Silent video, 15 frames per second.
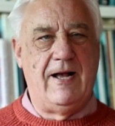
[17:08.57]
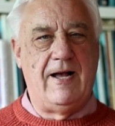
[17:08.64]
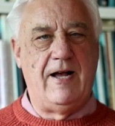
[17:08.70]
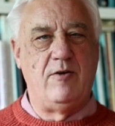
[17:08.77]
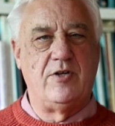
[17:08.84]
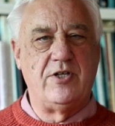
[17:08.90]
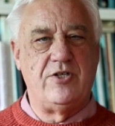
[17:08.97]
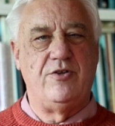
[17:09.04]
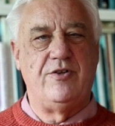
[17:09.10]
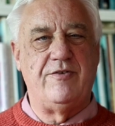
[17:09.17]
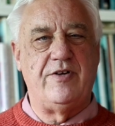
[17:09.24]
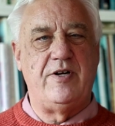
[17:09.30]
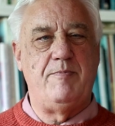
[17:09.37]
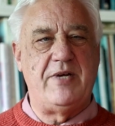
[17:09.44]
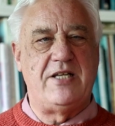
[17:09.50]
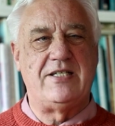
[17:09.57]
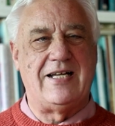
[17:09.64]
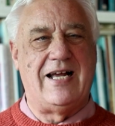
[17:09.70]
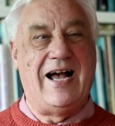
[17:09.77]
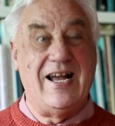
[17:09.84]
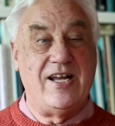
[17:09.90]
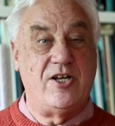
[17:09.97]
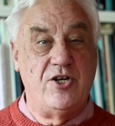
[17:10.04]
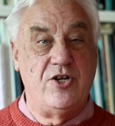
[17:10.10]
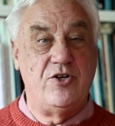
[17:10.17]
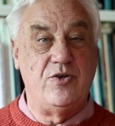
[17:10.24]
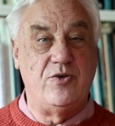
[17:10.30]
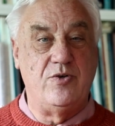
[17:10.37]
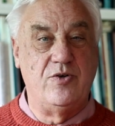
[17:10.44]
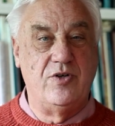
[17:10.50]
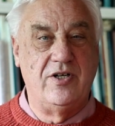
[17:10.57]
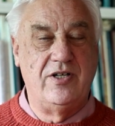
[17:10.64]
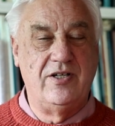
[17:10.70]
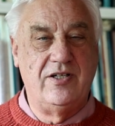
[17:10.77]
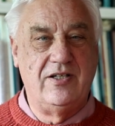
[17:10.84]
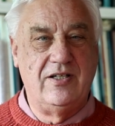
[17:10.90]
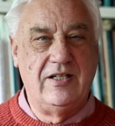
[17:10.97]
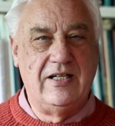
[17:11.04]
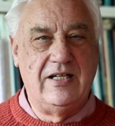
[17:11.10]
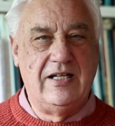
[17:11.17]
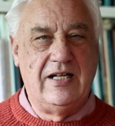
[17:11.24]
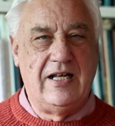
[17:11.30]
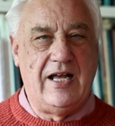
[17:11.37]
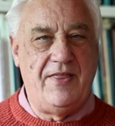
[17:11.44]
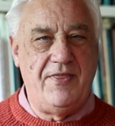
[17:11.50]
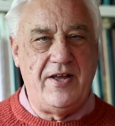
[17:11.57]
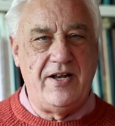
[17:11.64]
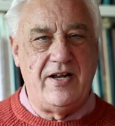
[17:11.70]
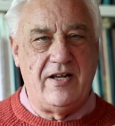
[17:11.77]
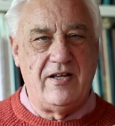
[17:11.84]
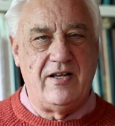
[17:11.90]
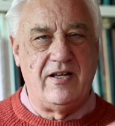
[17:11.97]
I want to do the very best I can do, and then